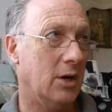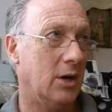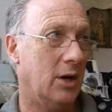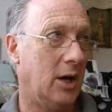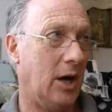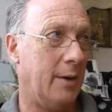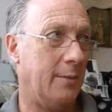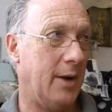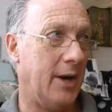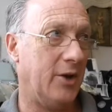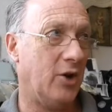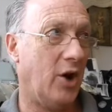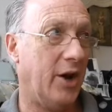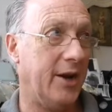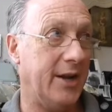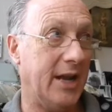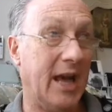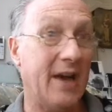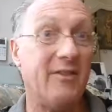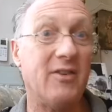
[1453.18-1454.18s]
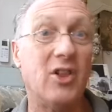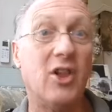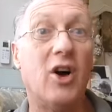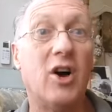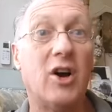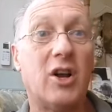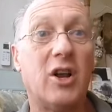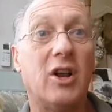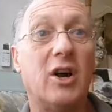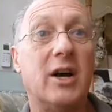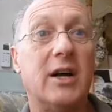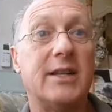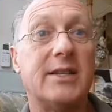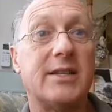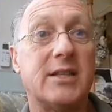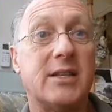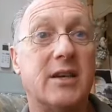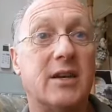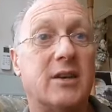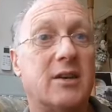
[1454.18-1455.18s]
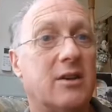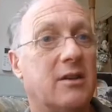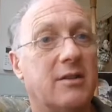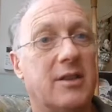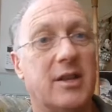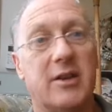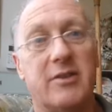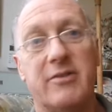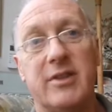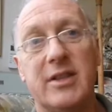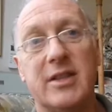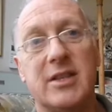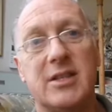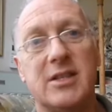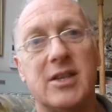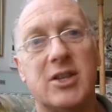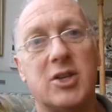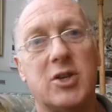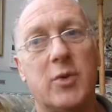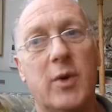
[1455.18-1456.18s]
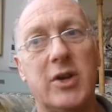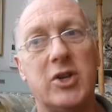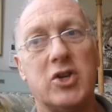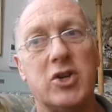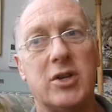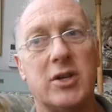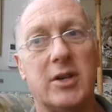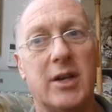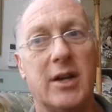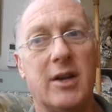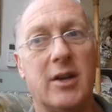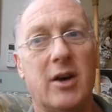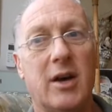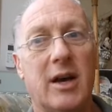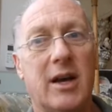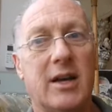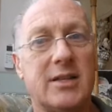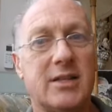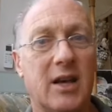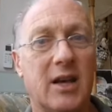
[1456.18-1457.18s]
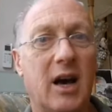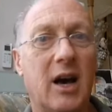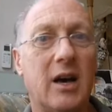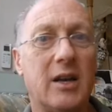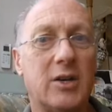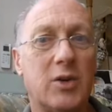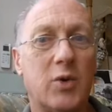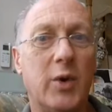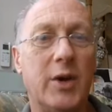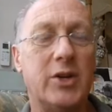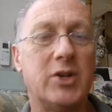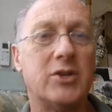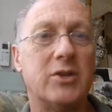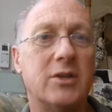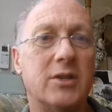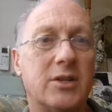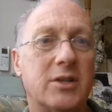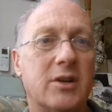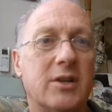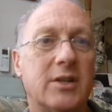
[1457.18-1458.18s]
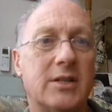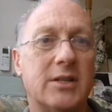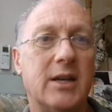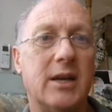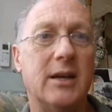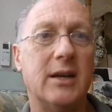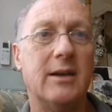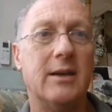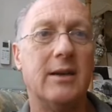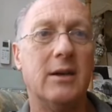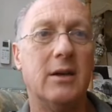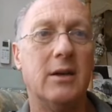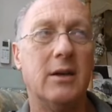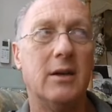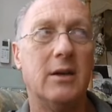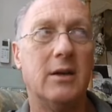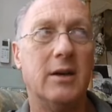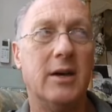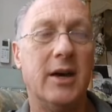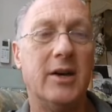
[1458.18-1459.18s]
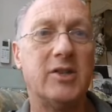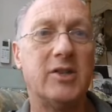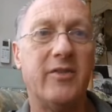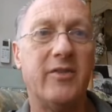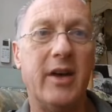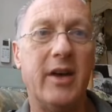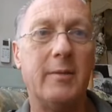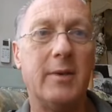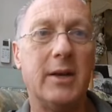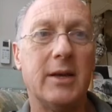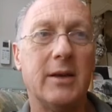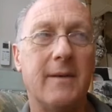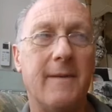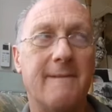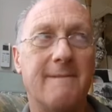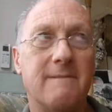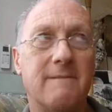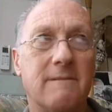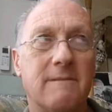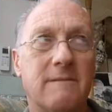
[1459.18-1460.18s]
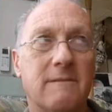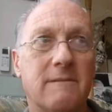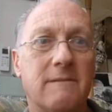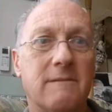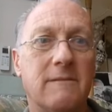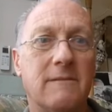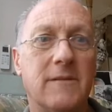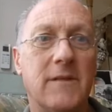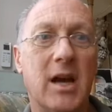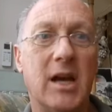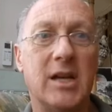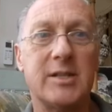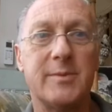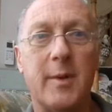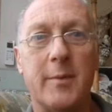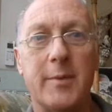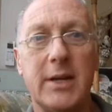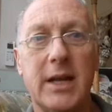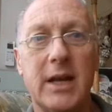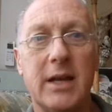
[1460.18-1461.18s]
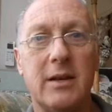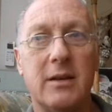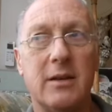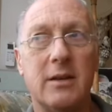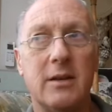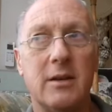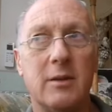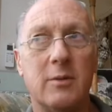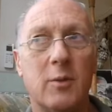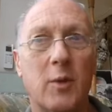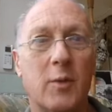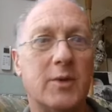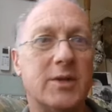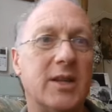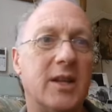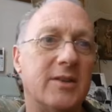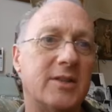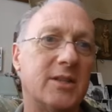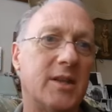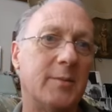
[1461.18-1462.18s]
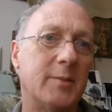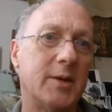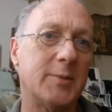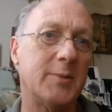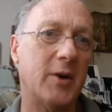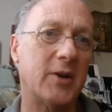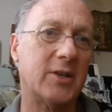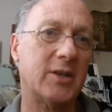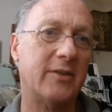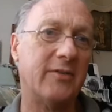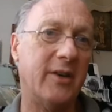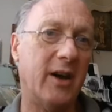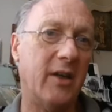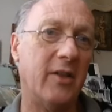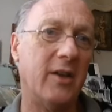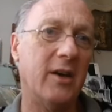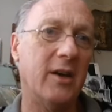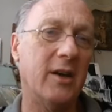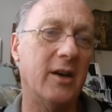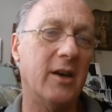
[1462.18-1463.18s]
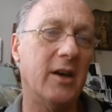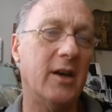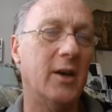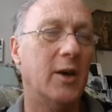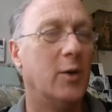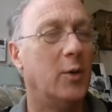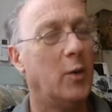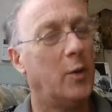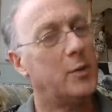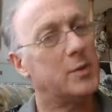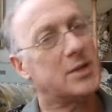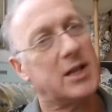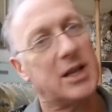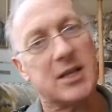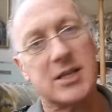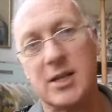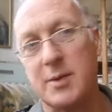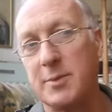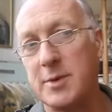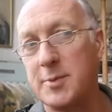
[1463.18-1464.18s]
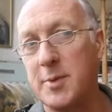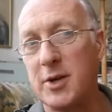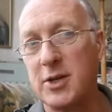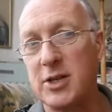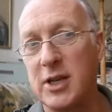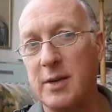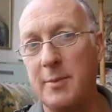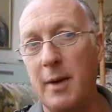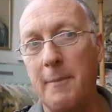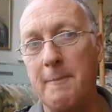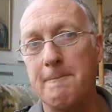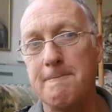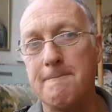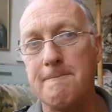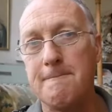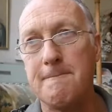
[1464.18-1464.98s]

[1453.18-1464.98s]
And I have a lot of clients that are in this situation, and I ask the hard questions. I say, how's your family? How's your mum and dad? When was the last time you spoke to your father? When was the last time you spoke to your mum?